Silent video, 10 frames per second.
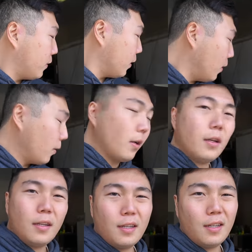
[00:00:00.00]
So
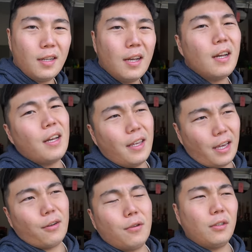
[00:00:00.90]

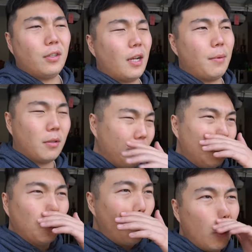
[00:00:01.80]
yeah, crunch time. It's
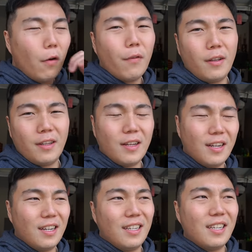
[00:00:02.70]
already 12 and
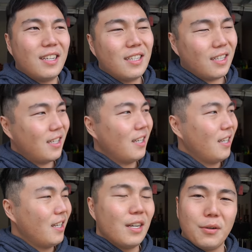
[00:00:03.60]

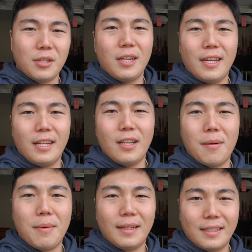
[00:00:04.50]
we're trying to get it
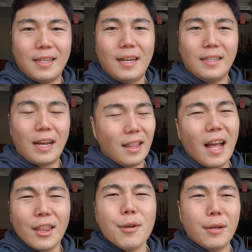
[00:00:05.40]
done by tonight.
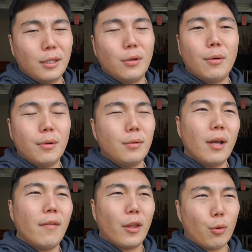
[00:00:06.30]
I think we can do it. We
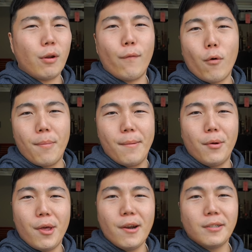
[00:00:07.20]
have like 3 to 4
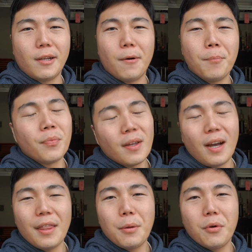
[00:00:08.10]
people there, so
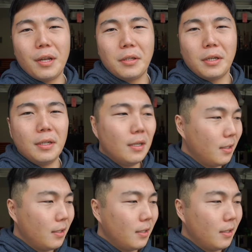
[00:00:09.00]
I think we'll get it done.